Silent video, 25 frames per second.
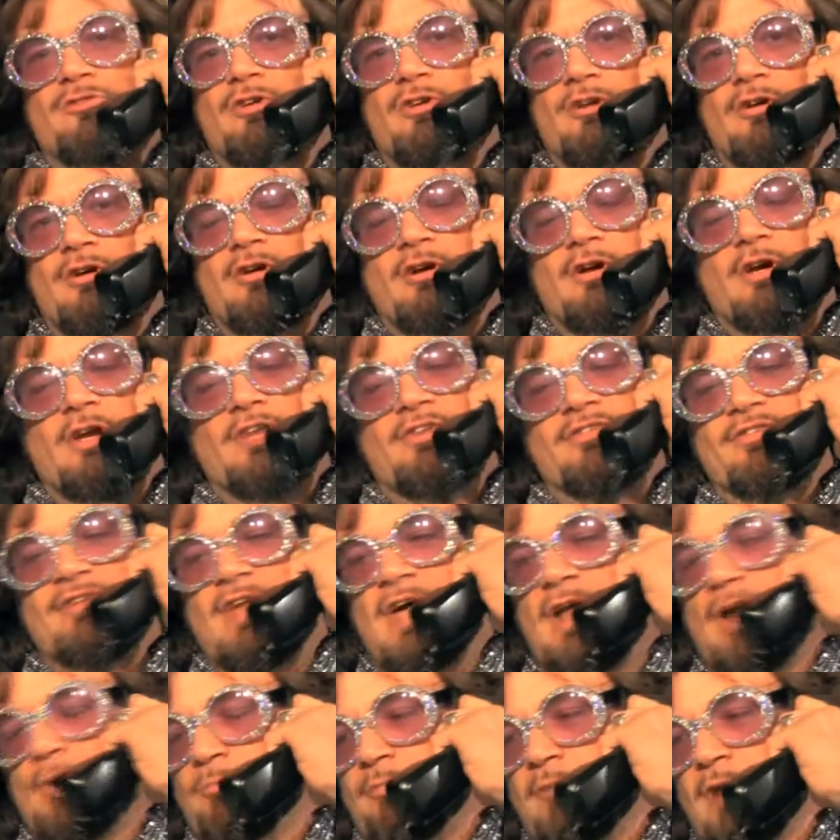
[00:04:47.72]
sure it's
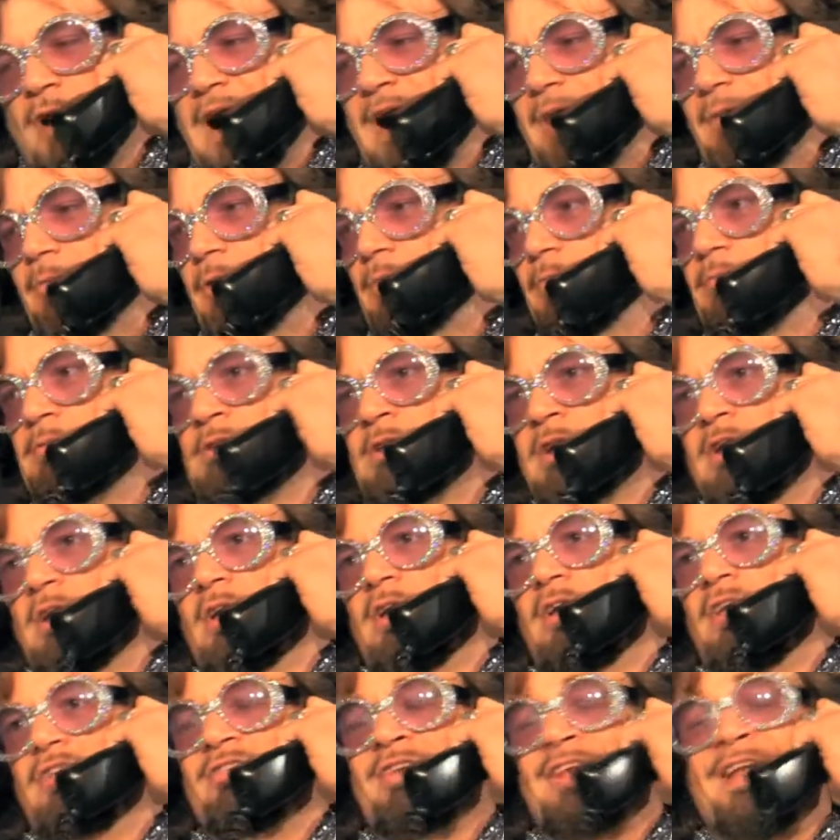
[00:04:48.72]
not a problem.
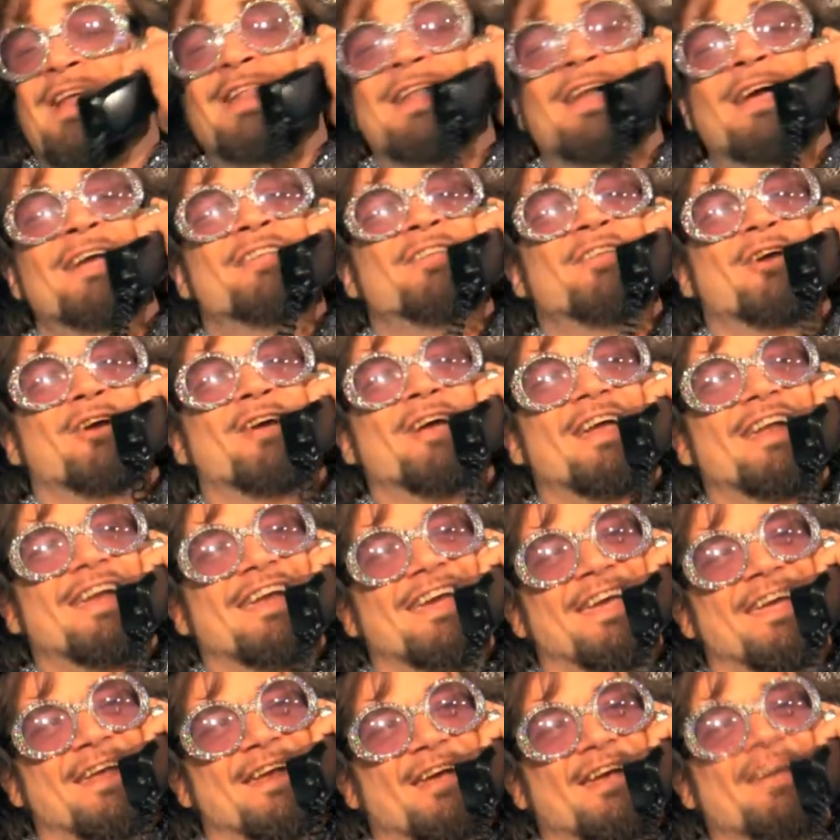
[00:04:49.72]
It's not like they're going
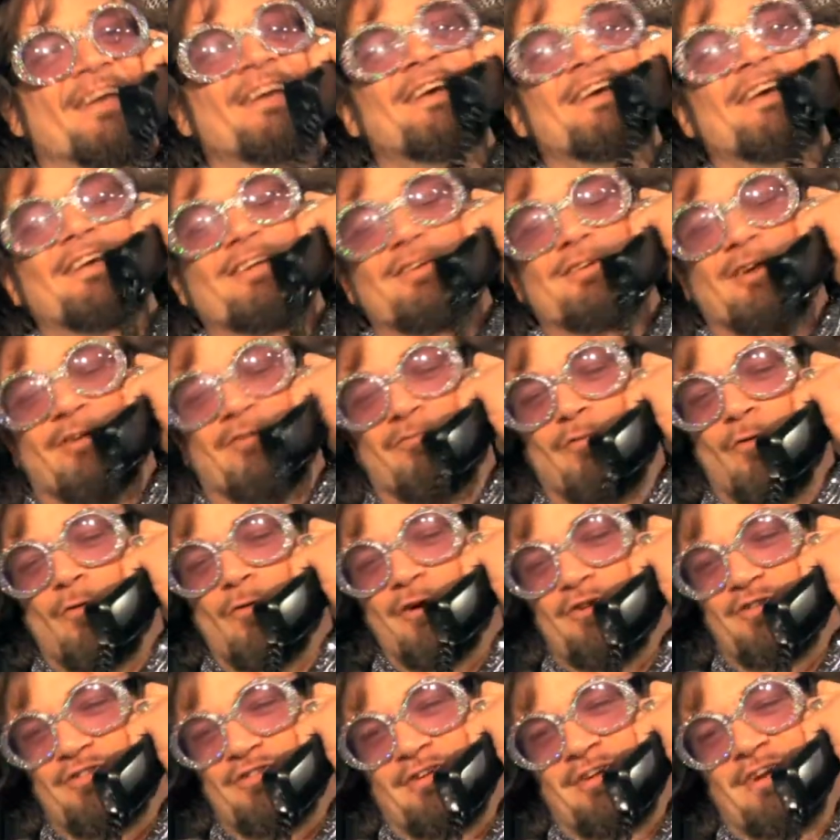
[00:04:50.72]
to get a
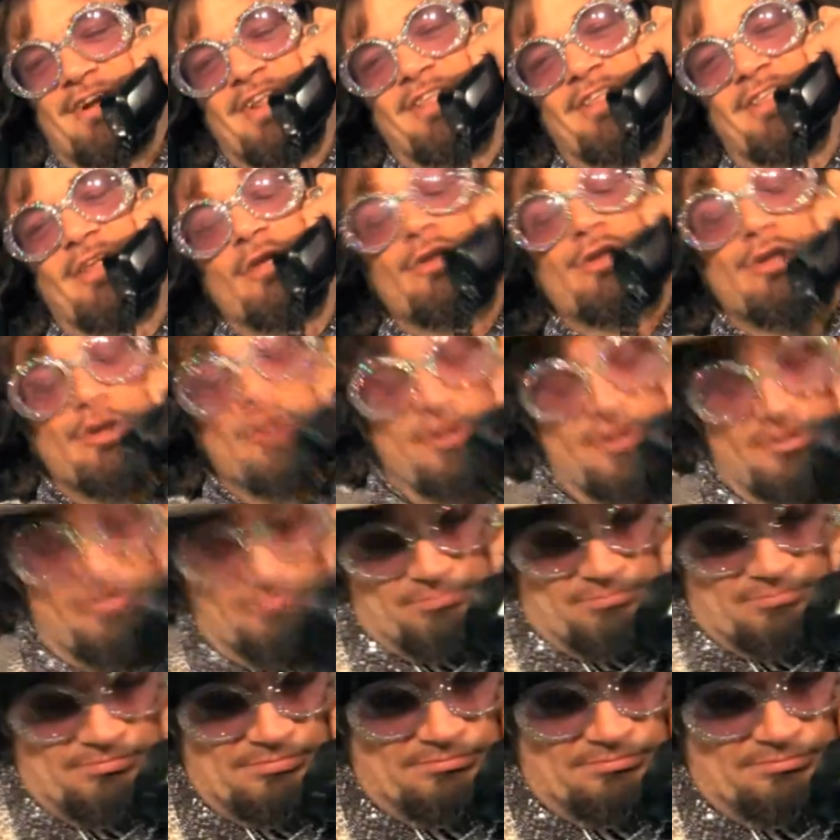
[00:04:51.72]
divorce or anything.
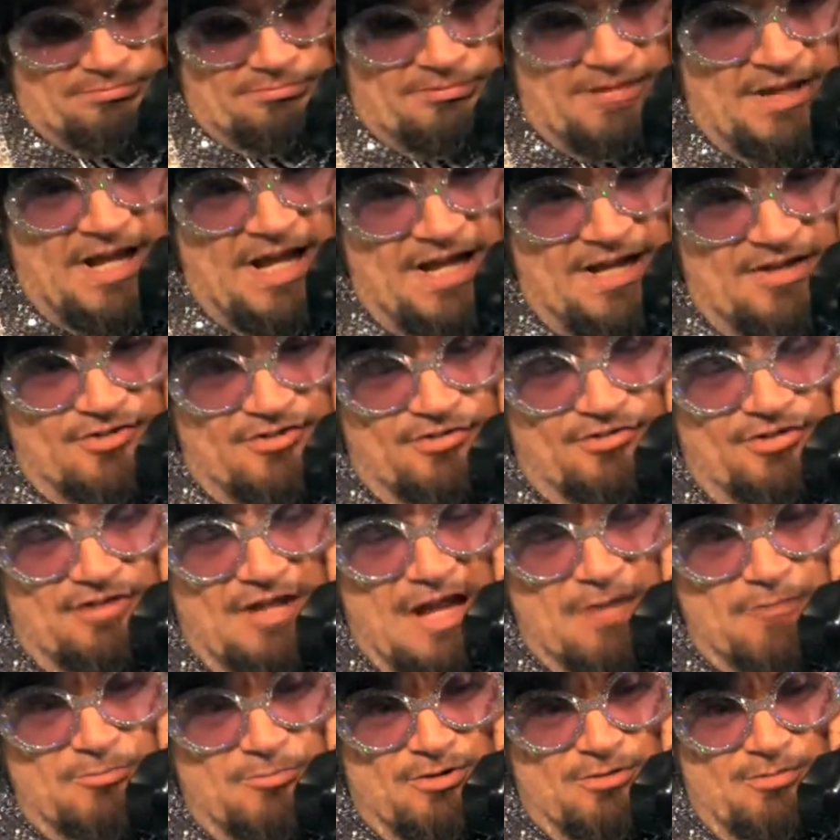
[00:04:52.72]
Your daddy just
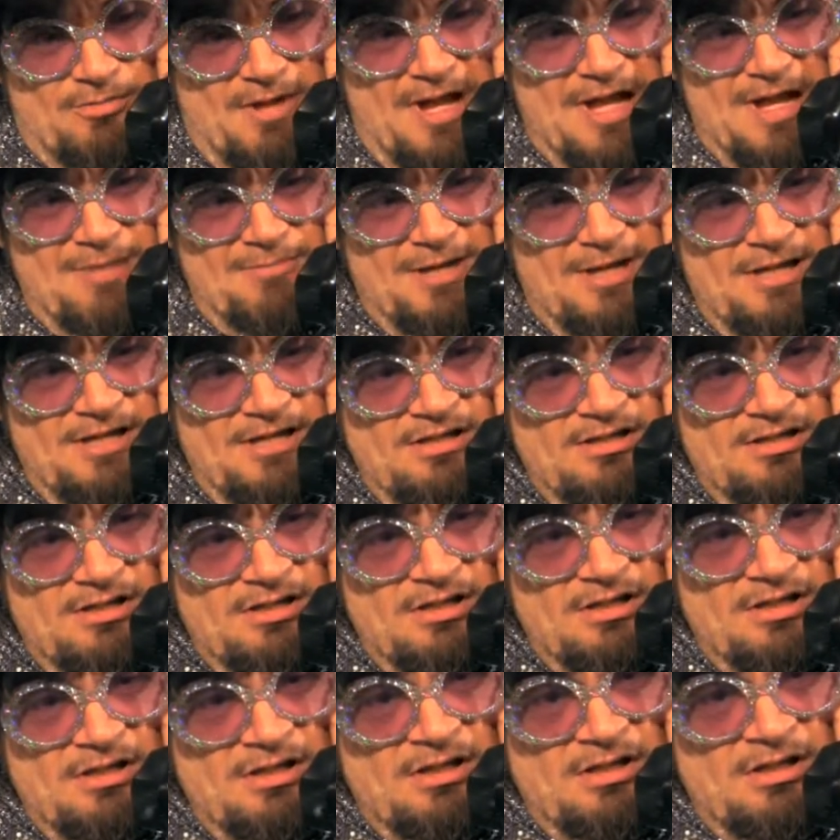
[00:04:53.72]
slapped your mommy?
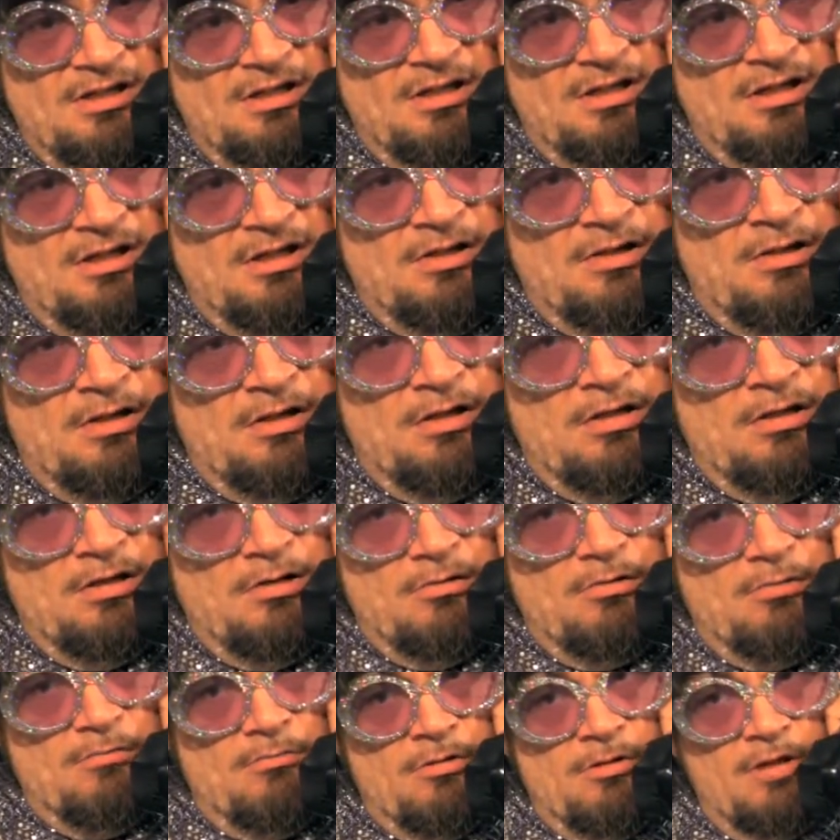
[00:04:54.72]

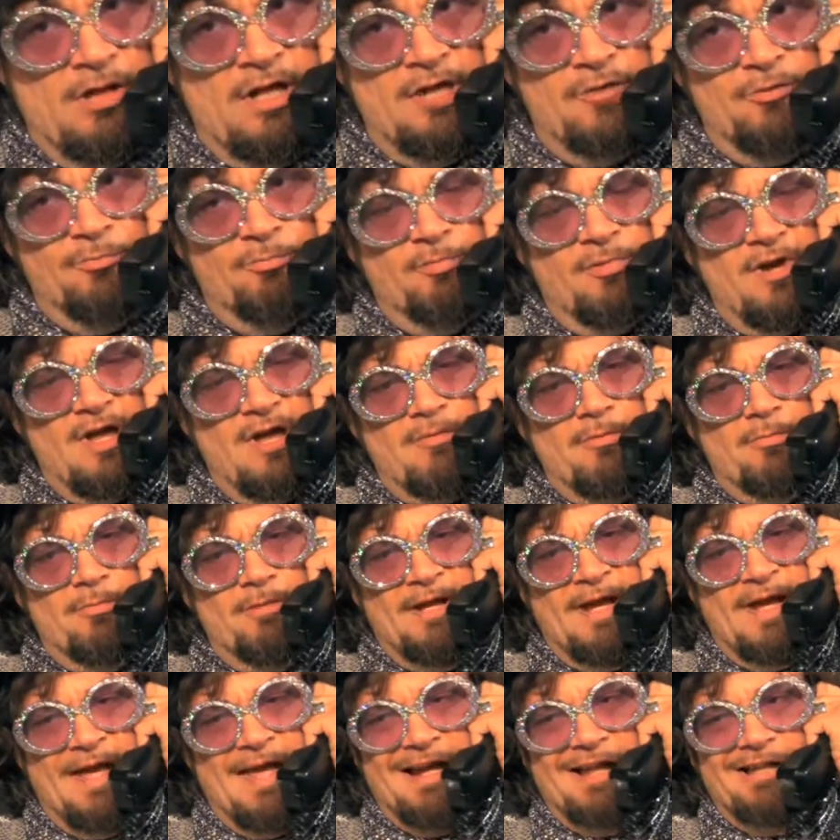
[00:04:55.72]
Well, that's
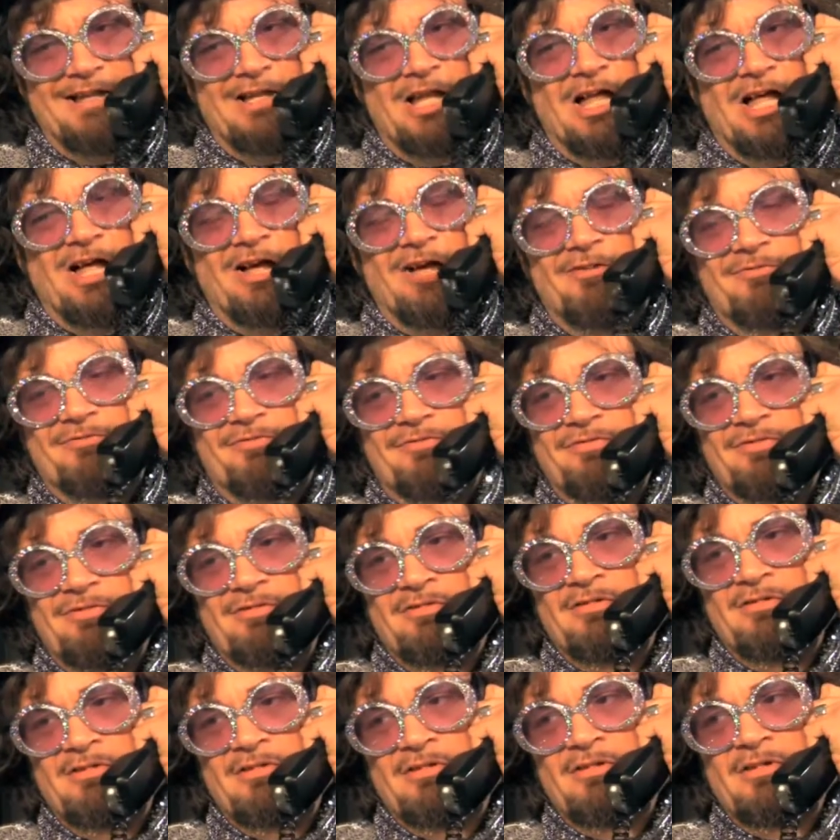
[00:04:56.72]
probably out of love.
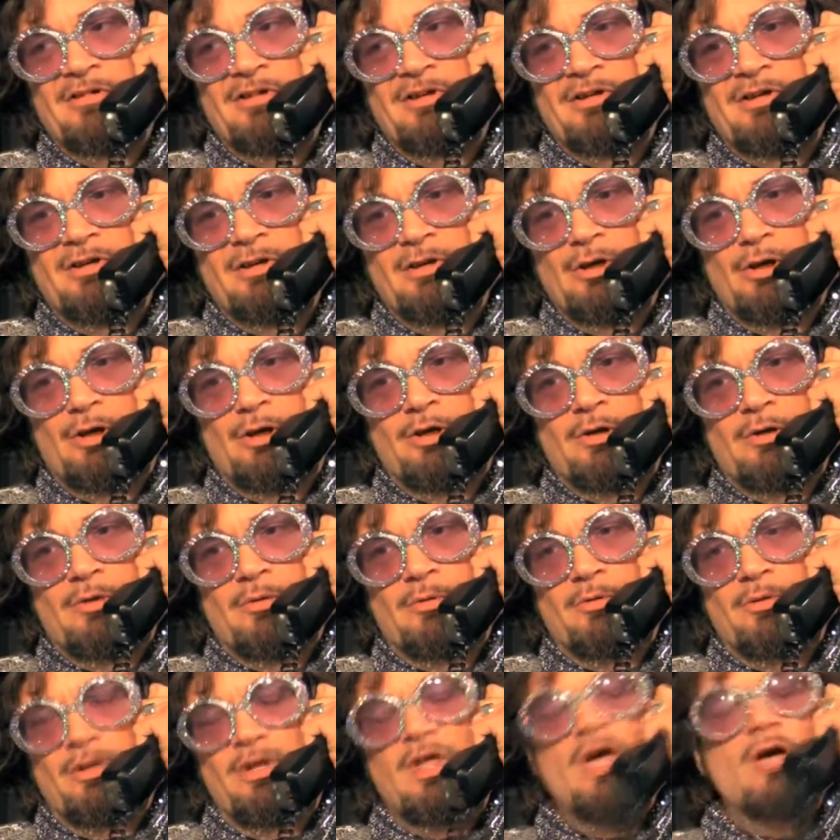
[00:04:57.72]

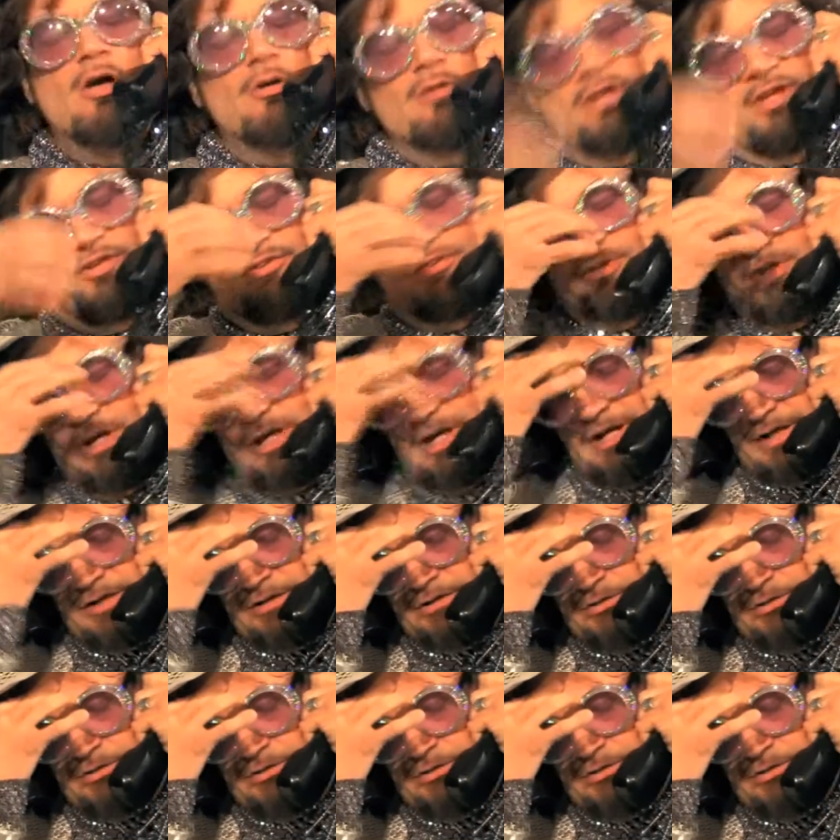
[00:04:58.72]
No, listen,